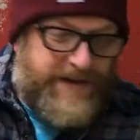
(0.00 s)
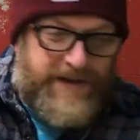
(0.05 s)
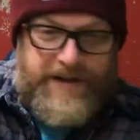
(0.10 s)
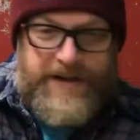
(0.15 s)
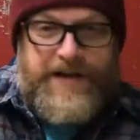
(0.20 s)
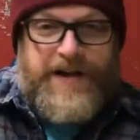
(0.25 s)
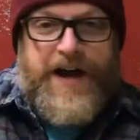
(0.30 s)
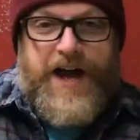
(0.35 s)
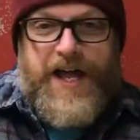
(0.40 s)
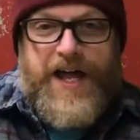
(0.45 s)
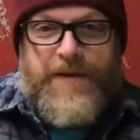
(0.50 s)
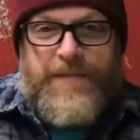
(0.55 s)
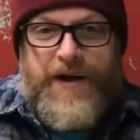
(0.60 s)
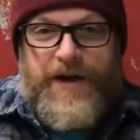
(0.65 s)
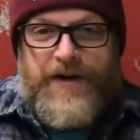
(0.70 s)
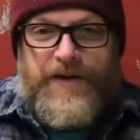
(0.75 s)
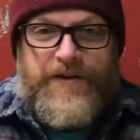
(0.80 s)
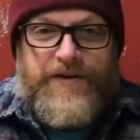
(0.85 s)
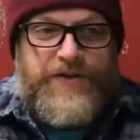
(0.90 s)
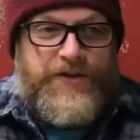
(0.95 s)
I come out
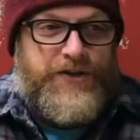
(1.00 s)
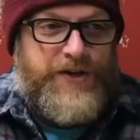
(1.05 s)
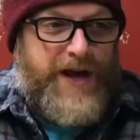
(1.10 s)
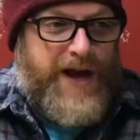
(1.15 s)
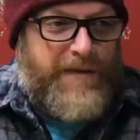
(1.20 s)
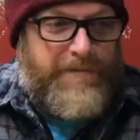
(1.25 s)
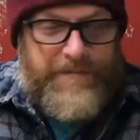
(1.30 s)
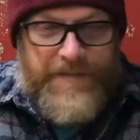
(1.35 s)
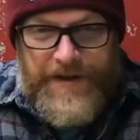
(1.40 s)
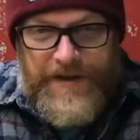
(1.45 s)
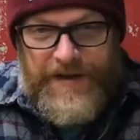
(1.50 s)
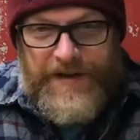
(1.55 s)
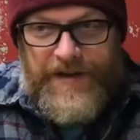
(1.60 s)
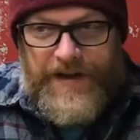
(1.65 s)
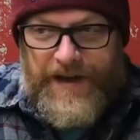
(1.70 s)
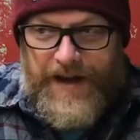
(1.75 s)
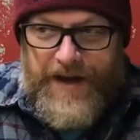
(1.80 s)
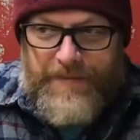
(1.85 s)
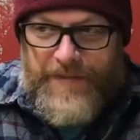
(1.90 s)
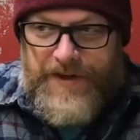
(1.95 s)
here to the shop
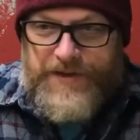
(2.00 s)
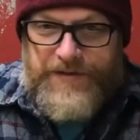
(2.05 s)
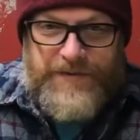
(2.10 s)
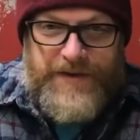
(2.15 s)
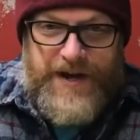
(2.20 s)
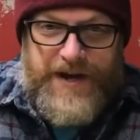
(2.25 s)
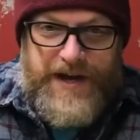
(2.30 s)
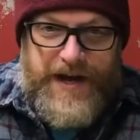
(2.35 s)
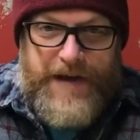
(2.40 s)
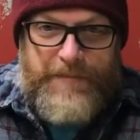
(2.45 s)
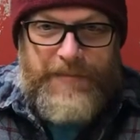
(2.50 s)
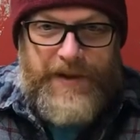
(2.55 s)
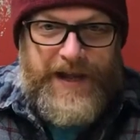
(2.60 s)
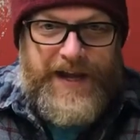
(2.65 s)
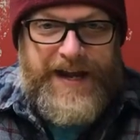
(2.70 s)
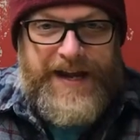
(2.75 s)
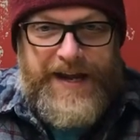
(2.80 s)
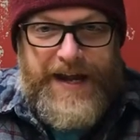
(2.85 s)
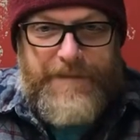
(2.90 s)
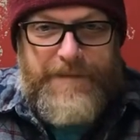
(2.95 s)
and I mess around and I play
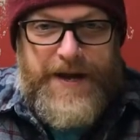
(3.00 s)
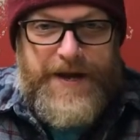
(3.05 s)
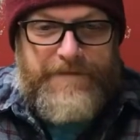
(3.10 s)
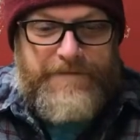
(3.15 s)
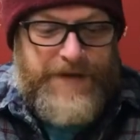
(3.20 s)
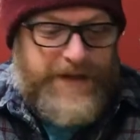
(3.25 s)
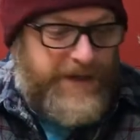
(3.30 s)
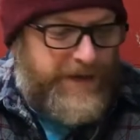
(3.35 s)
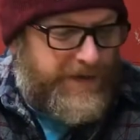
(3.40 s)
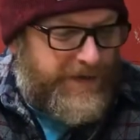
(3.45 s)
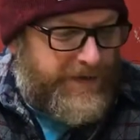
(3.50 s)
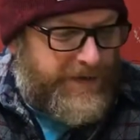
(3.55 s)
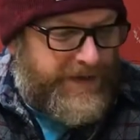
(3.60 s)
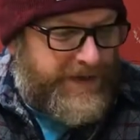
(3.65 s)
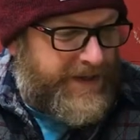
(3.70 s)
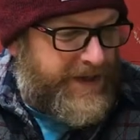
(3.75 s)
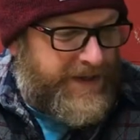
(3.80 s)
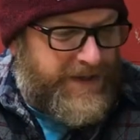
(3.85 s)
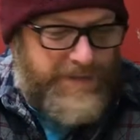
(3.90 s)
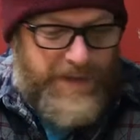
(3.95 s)
and I make videos, and
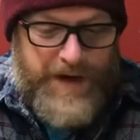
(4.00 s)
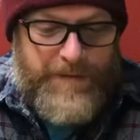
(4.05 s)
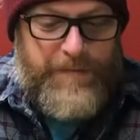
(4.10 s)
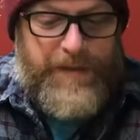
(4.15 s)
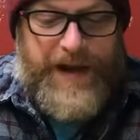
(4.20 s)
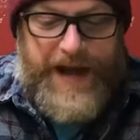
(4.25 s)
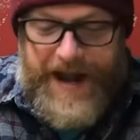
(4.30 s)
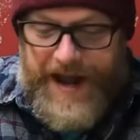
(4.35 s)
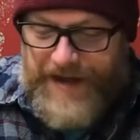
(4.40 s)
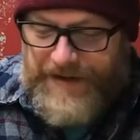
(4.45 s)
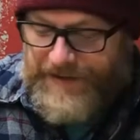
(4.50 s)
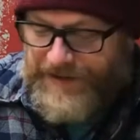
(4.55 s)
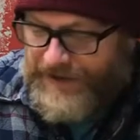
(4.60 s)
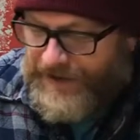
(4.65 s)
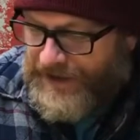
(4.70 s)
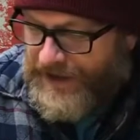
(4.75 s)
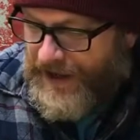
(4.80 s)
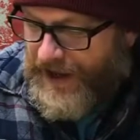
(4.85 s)
it's been a blast.